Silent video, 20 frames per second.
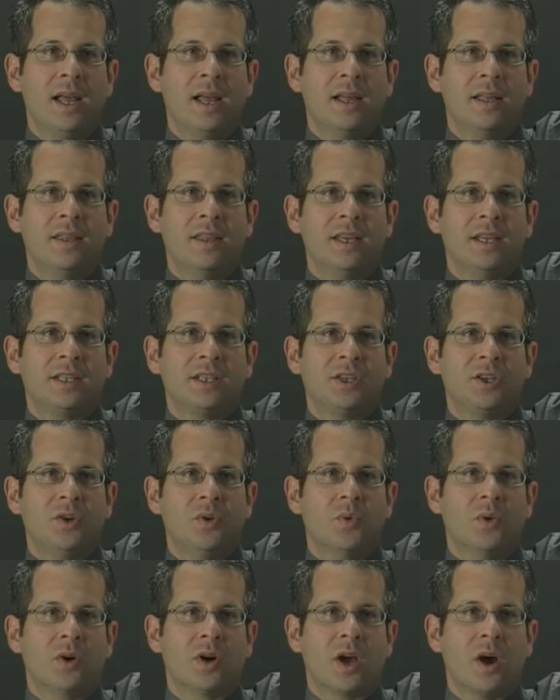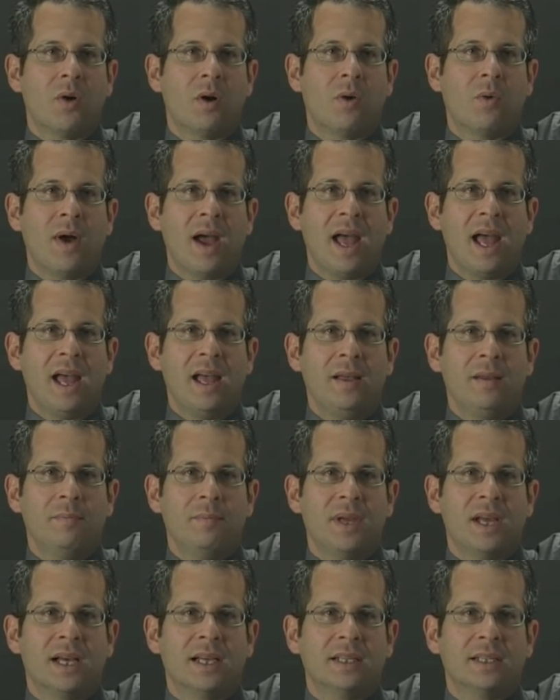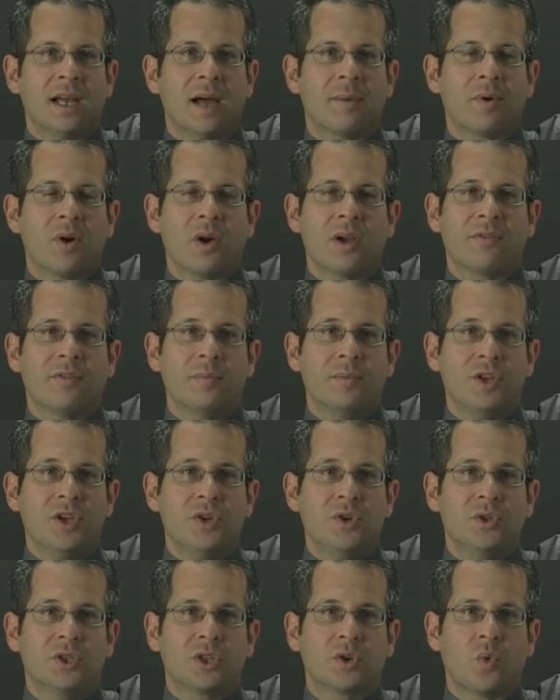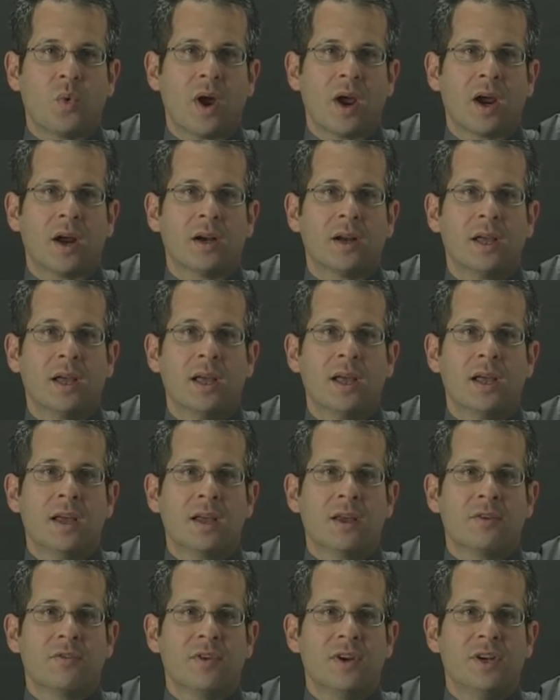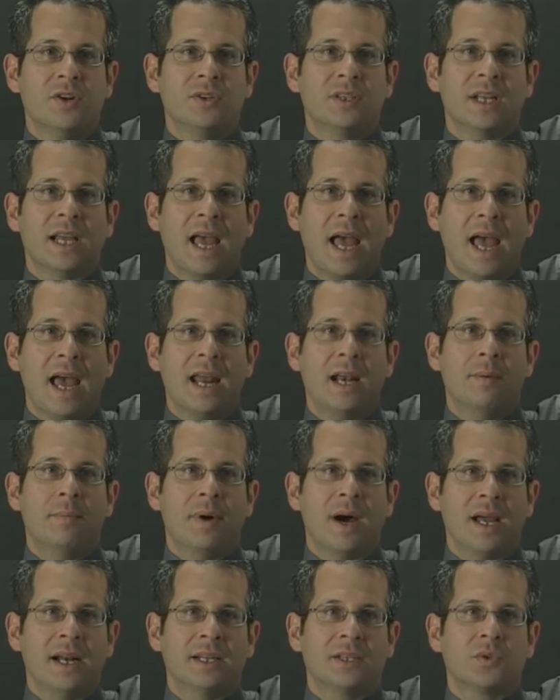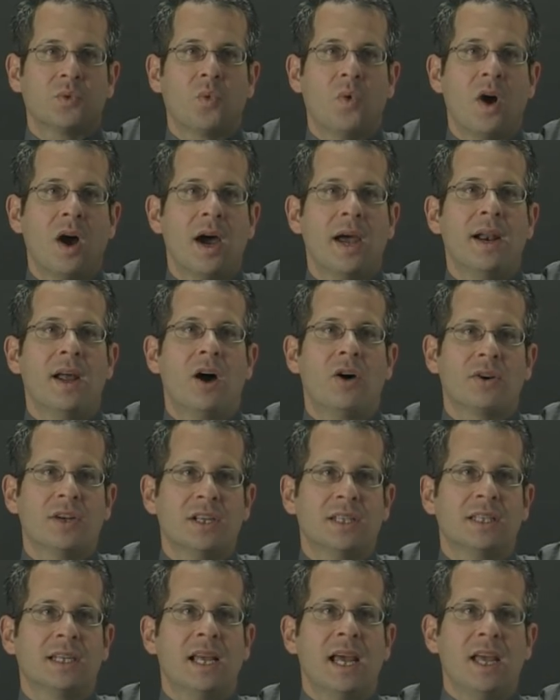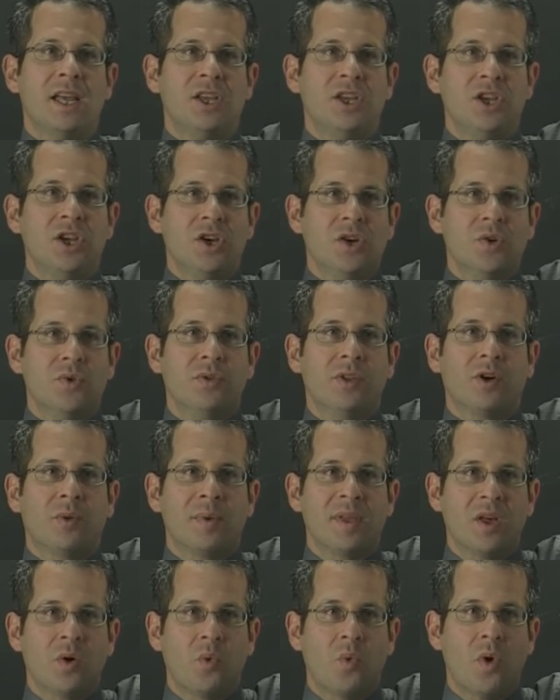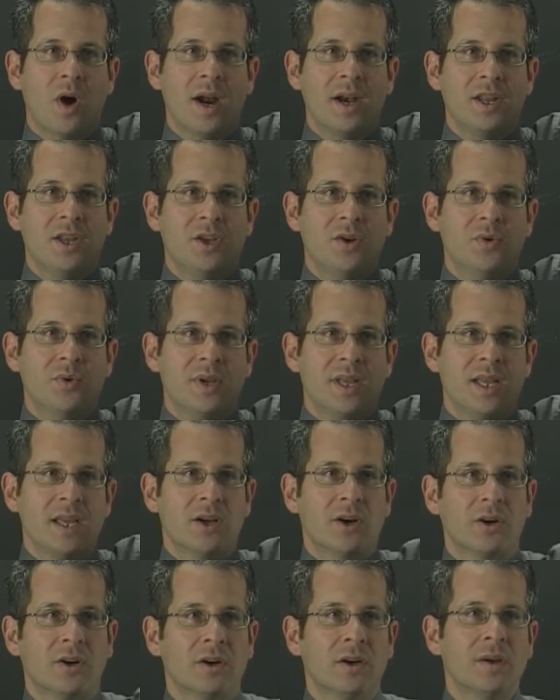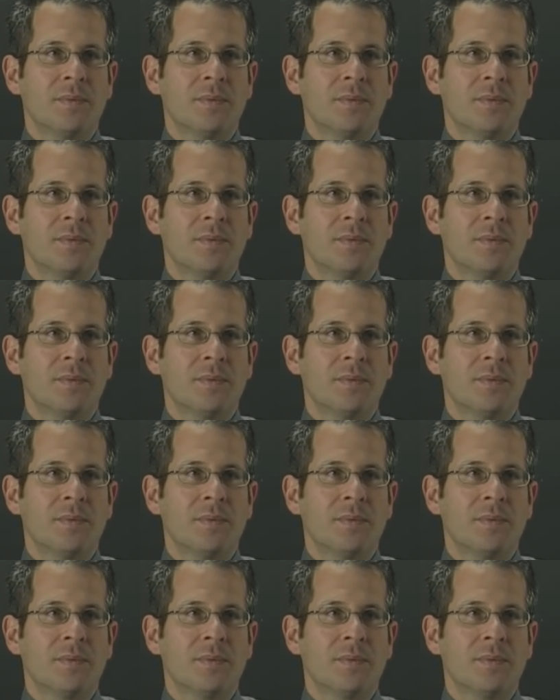This u will go away because I'm going from u squared, reducing n minus 1. I'll just get u. There'll be the 1u here.